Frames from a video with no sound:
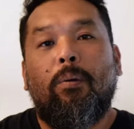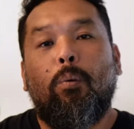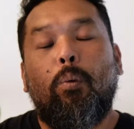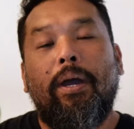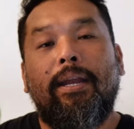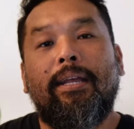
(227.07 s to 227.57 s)

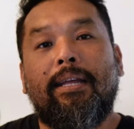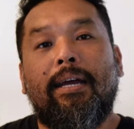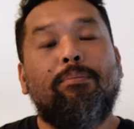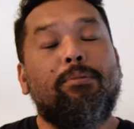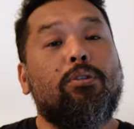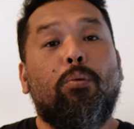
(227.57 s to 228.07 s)
When it
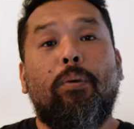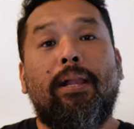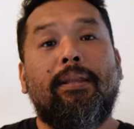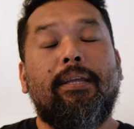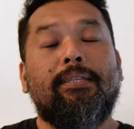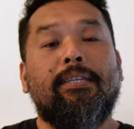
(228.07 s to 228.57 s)
comes to
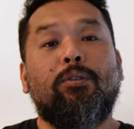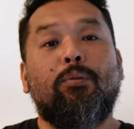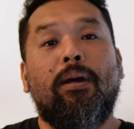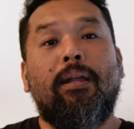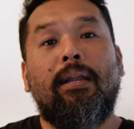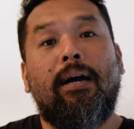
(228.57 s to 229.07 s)
wellness as
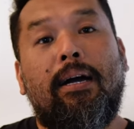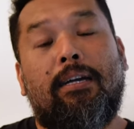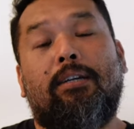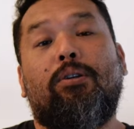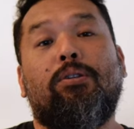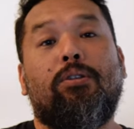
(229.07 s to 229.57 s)
well,
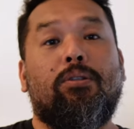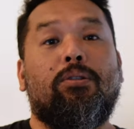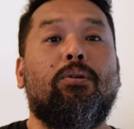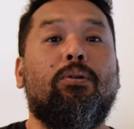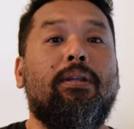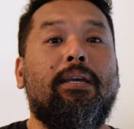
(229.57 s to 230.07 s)

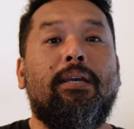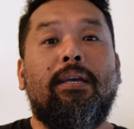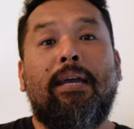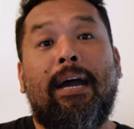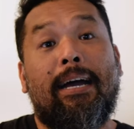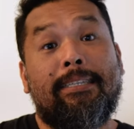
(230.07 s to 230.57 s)

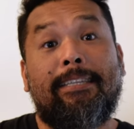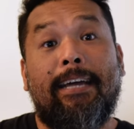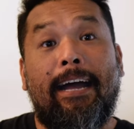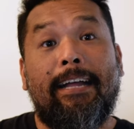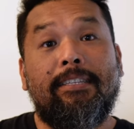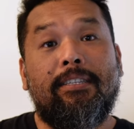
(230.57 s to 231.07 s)
Argostoli has
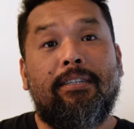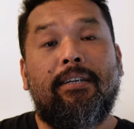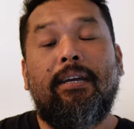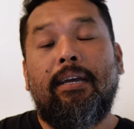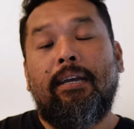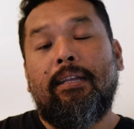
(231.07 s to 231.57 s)
the answer.
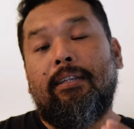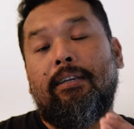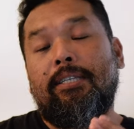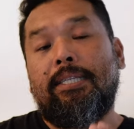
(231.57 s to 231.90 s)
There's